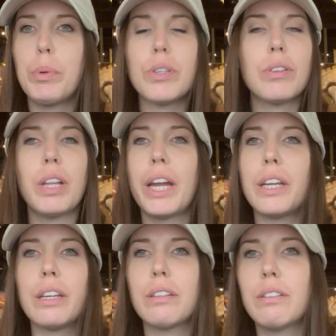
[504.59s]
Plus the
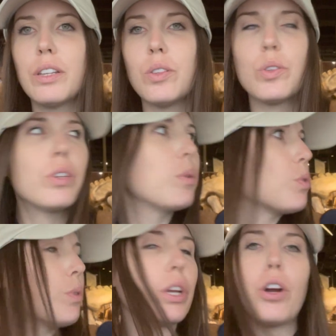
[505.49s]
lighting, it was
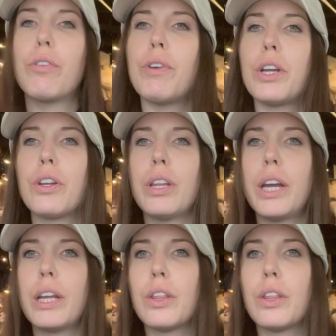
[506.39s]
really hard to find good lighting,